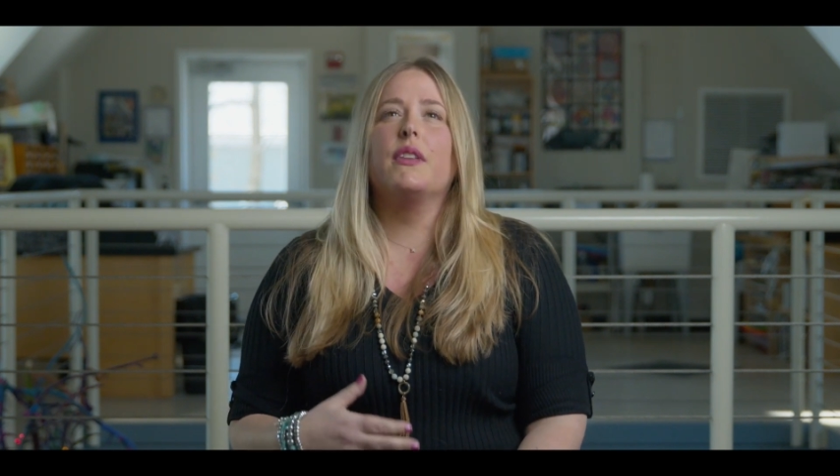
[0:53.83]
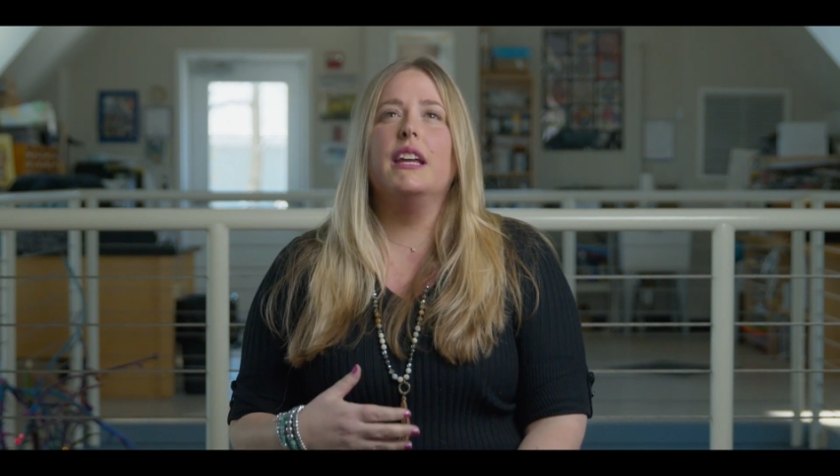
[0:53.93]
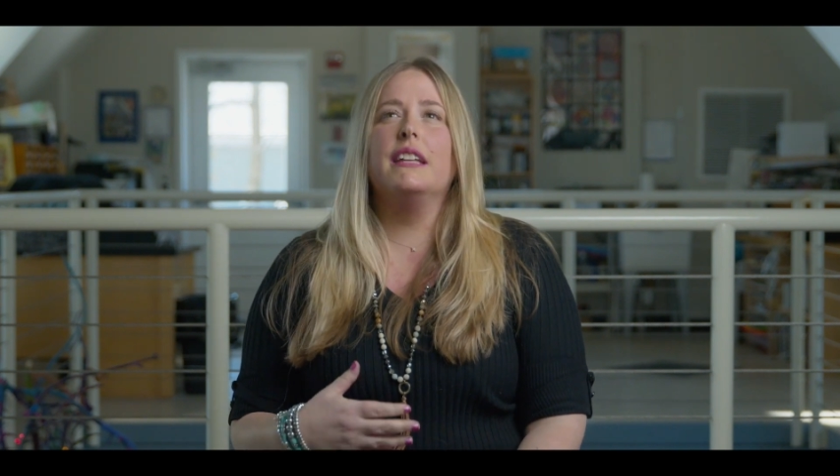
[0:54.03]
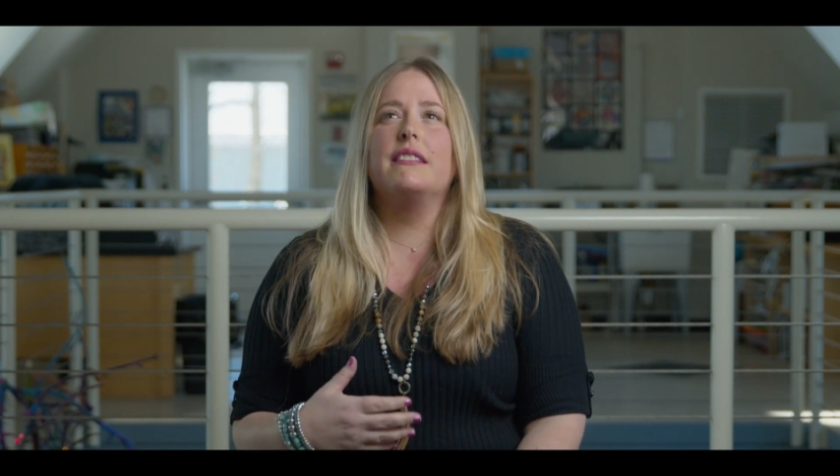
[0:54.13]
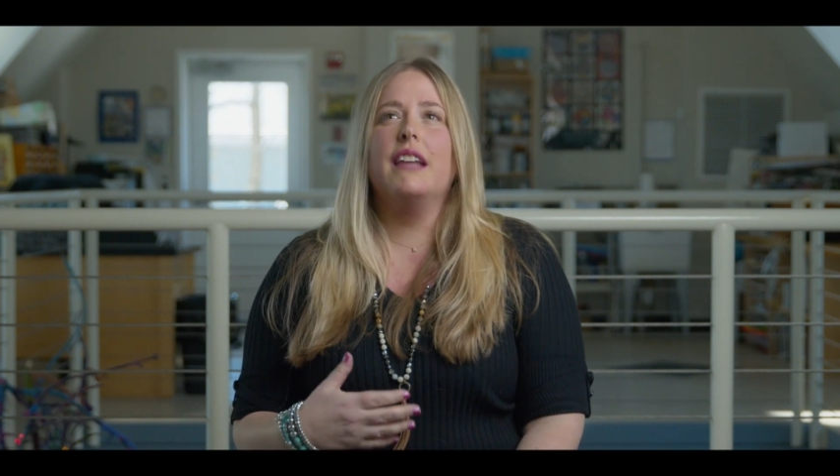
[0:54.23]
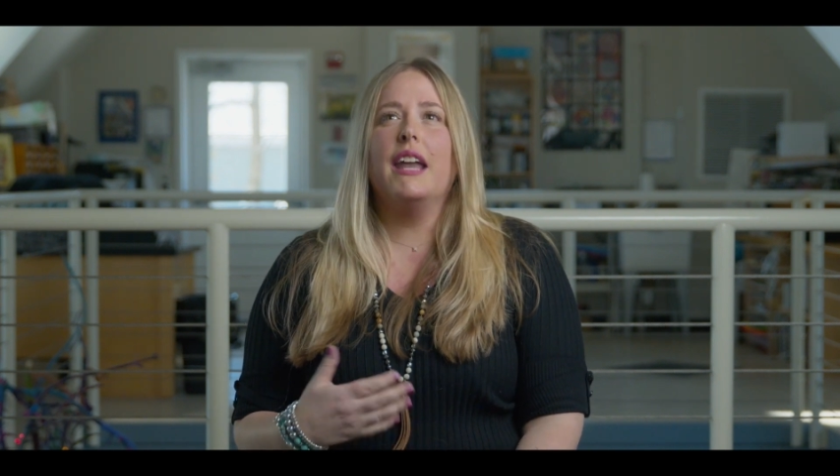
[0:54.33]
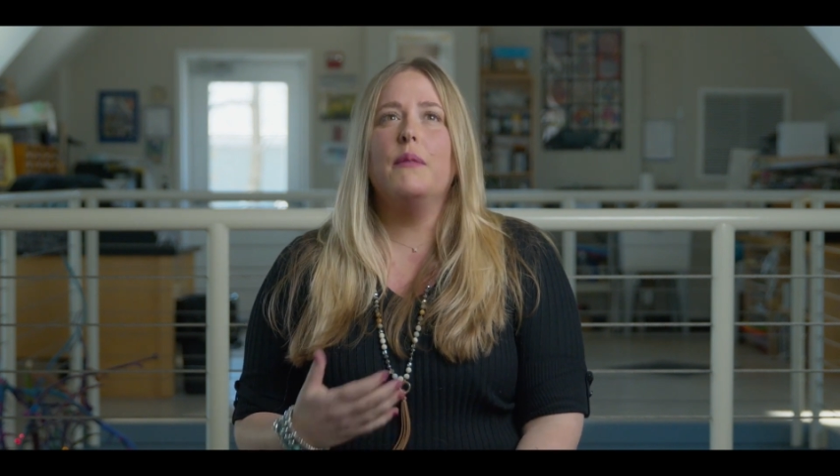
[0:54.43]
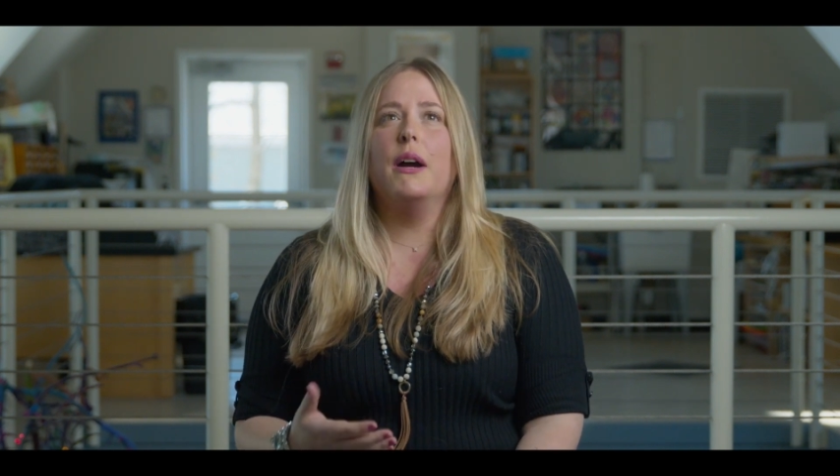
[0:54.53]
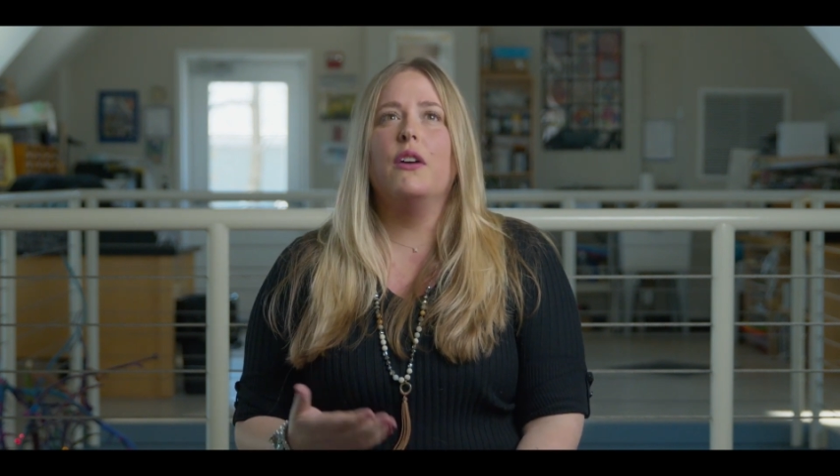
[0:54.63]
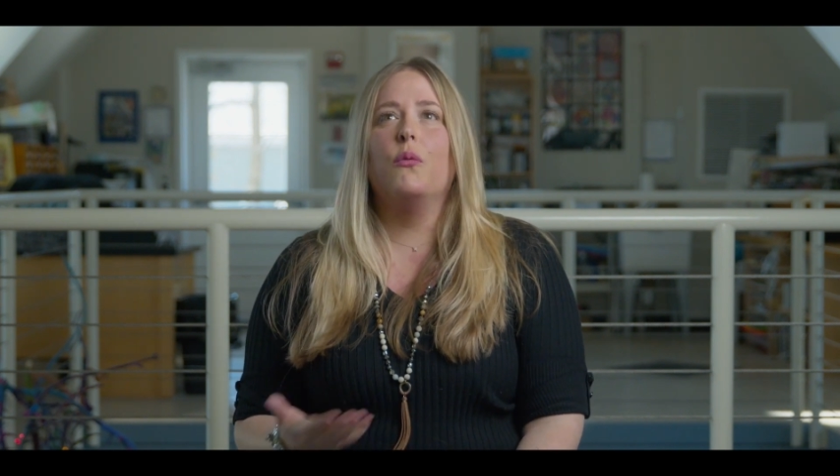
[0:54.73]
it's not
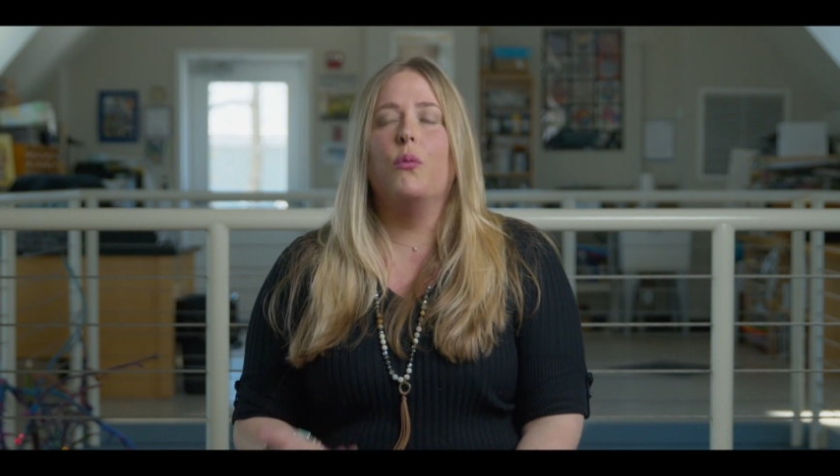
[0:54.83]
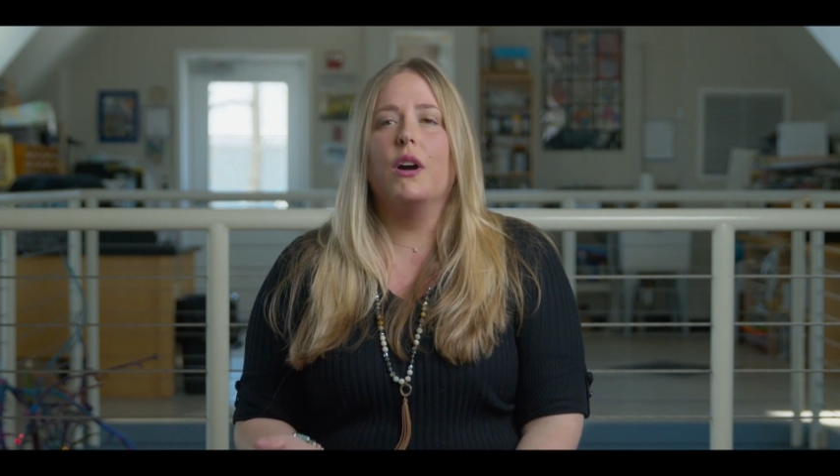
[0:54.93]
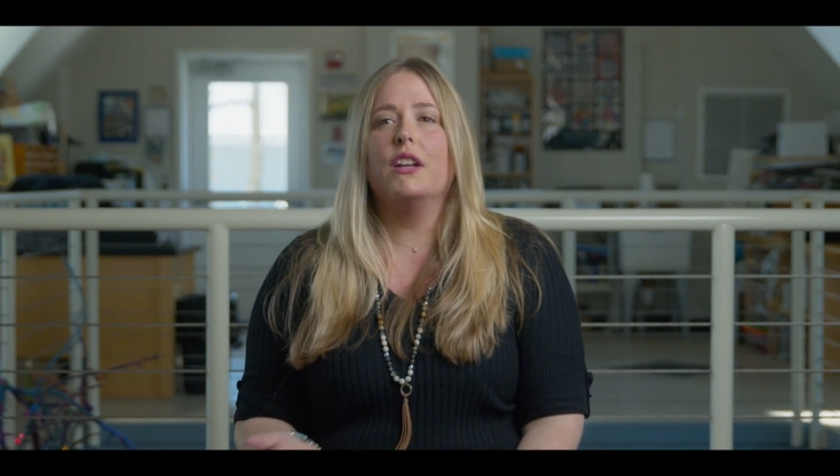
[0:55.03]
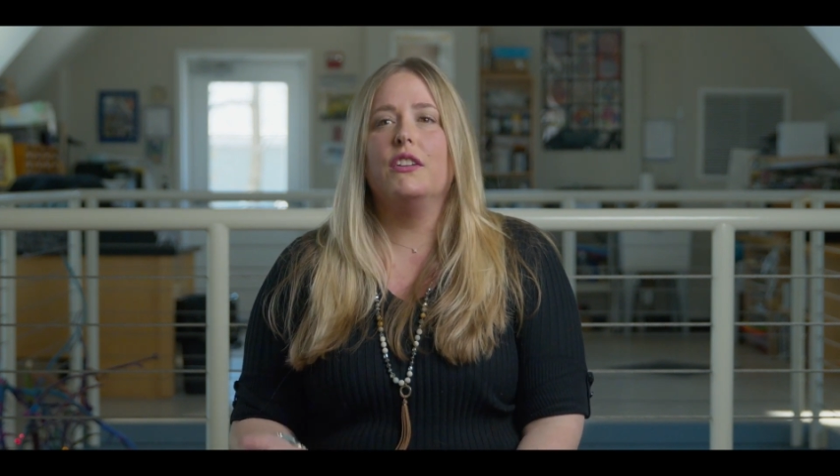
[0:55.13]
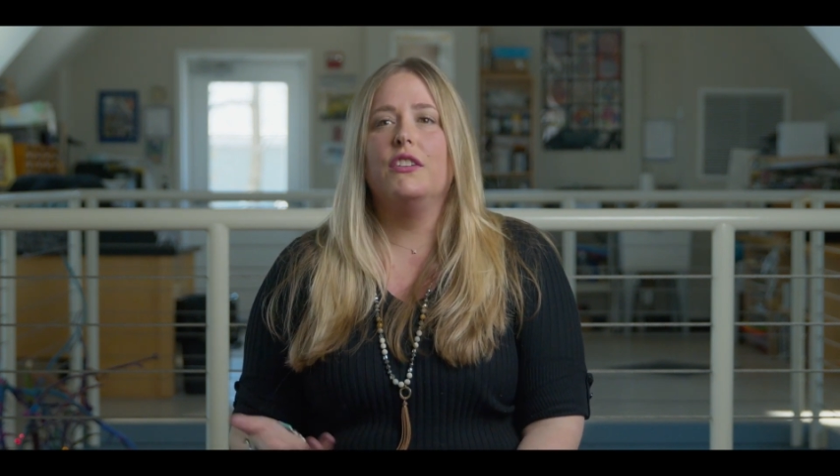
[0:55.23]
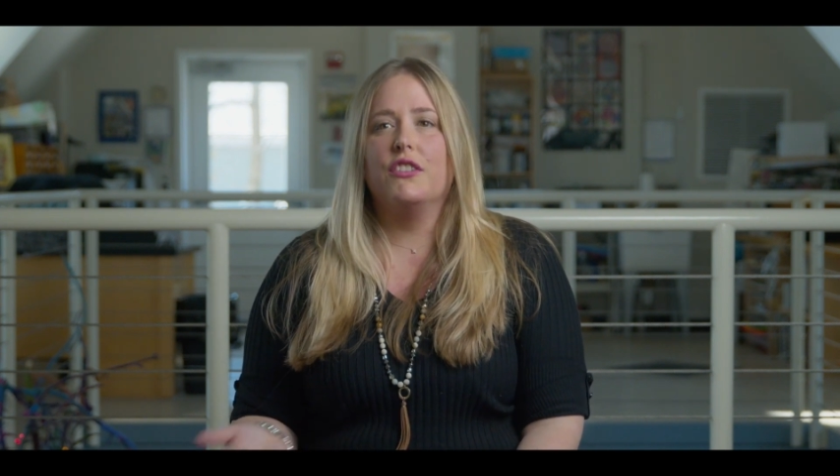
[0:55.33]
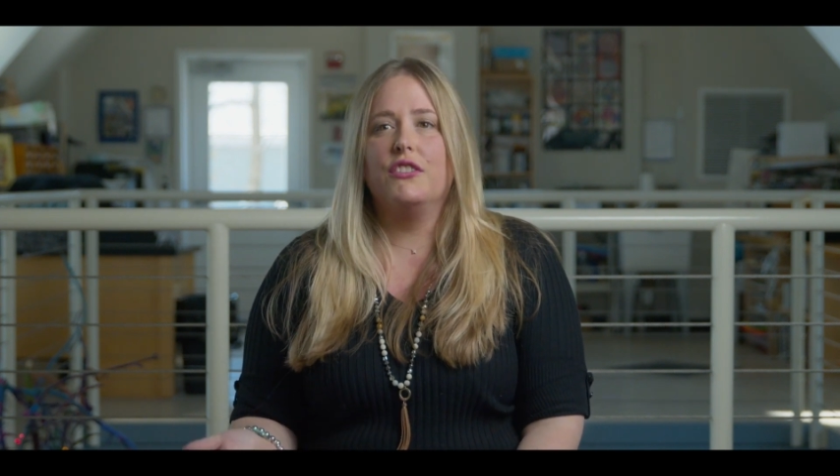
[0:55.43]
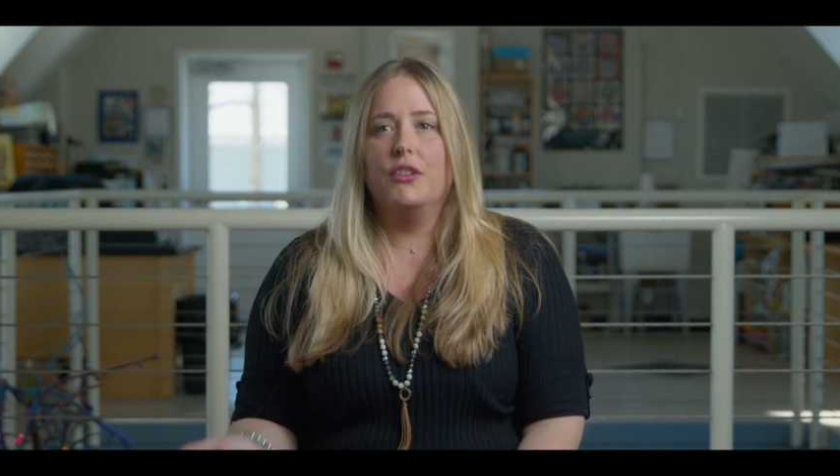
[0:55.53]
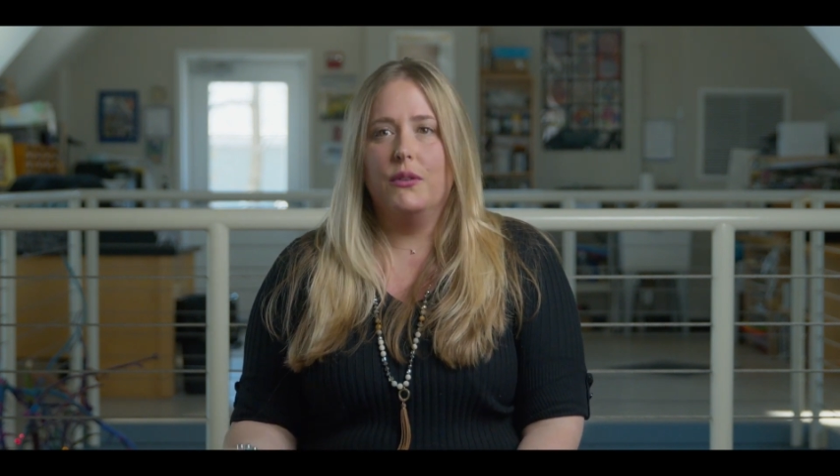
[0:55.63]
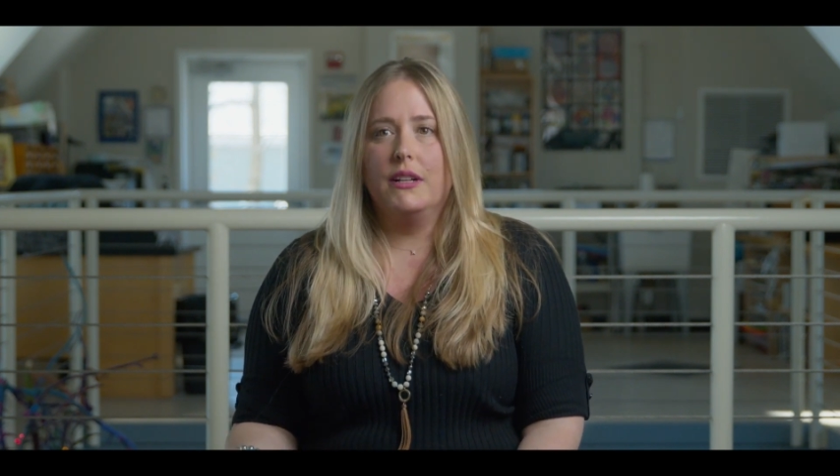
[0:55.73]
about what you're
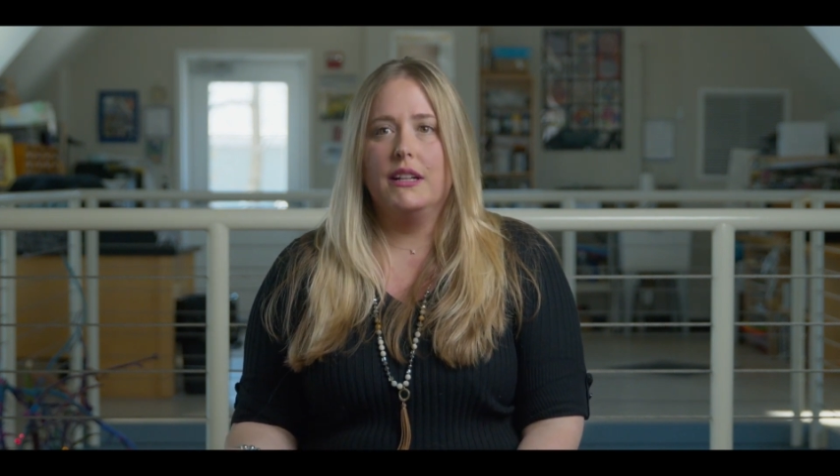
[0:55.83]
doing,